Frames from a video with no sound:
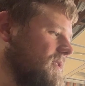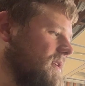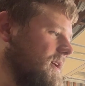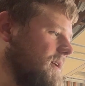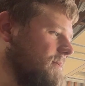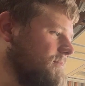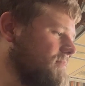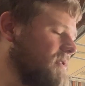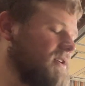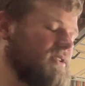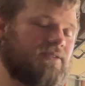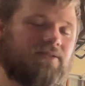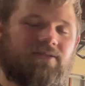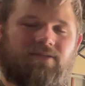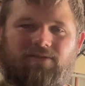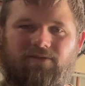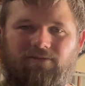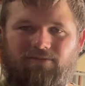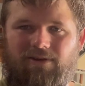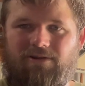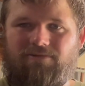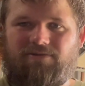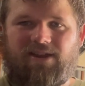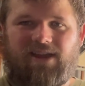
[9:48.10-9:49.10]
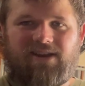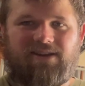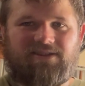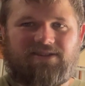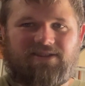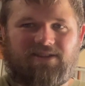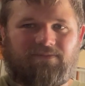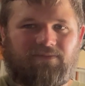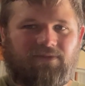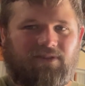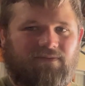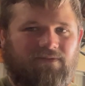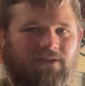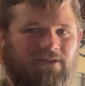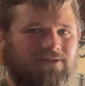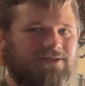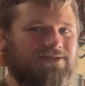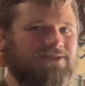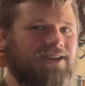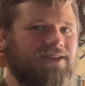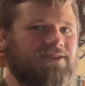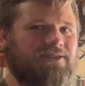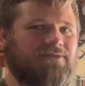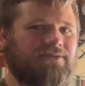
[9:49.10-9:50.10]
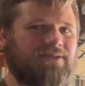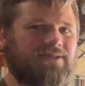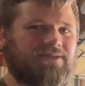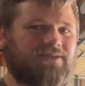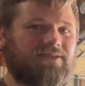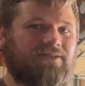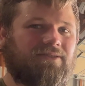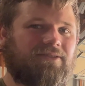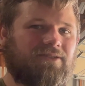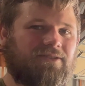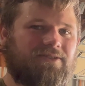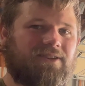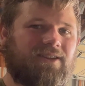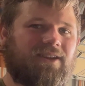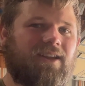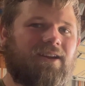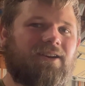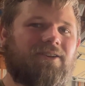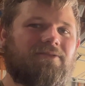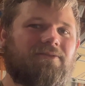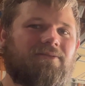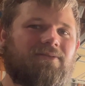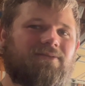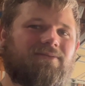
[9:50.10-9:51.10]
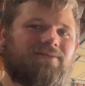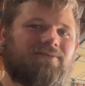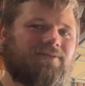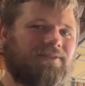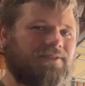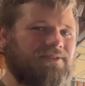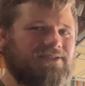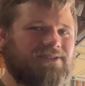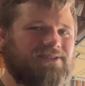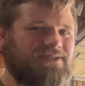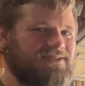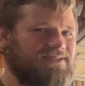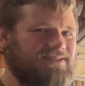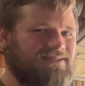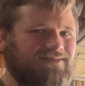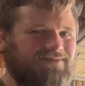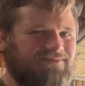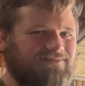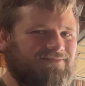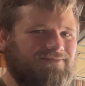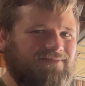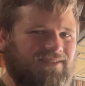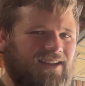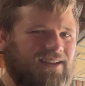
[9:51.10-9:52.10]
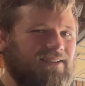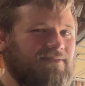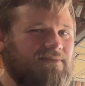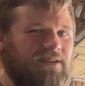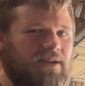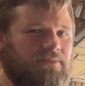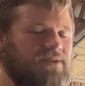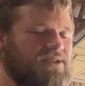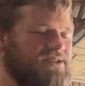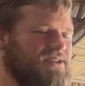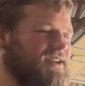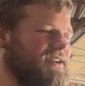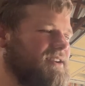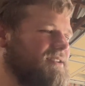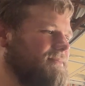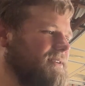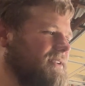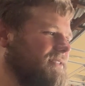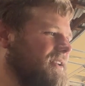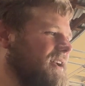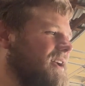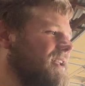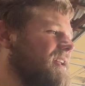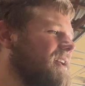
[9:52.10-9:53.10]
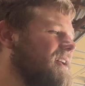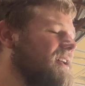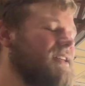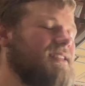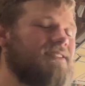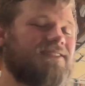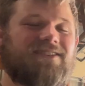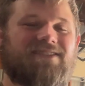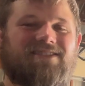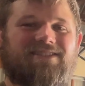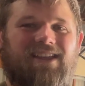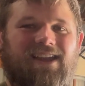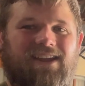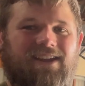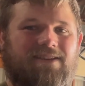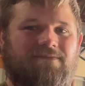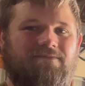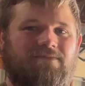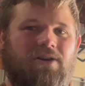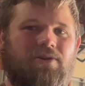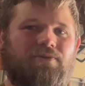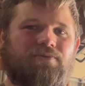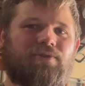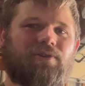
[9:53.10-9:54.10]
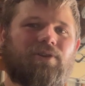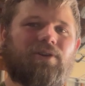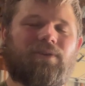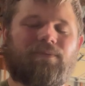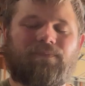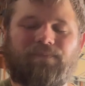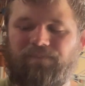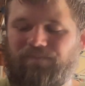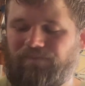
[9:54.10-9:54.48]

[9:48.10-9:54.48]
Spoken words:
But the rotating assembly, as far as I know, is good to go, which is, I'm excited about that. The second motor,